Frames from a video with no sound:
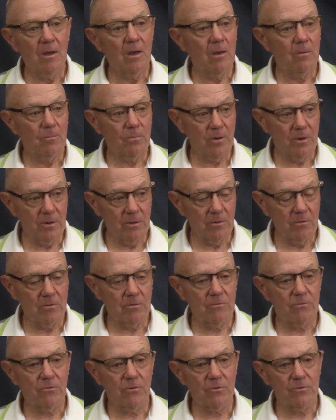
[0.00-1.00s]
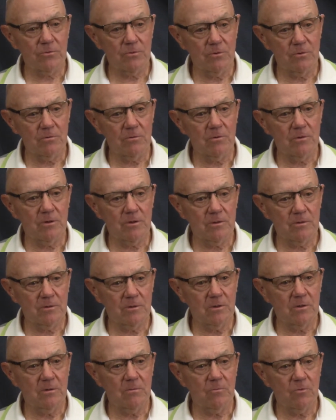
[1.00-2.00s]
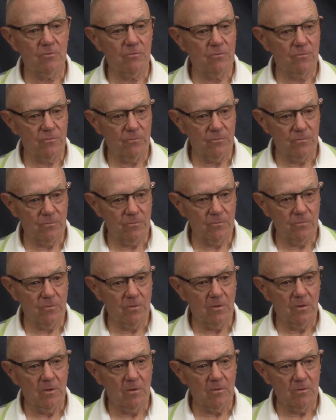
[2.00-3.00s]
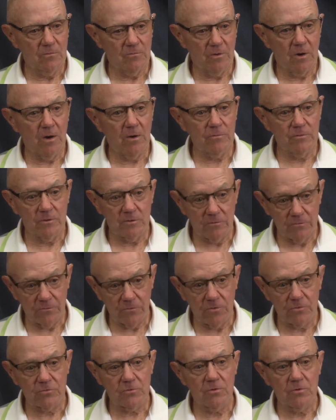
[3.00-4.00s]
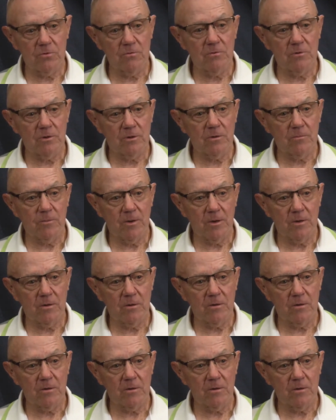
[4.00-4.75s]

And played on the first Little League team, involved in the first Little League in Mount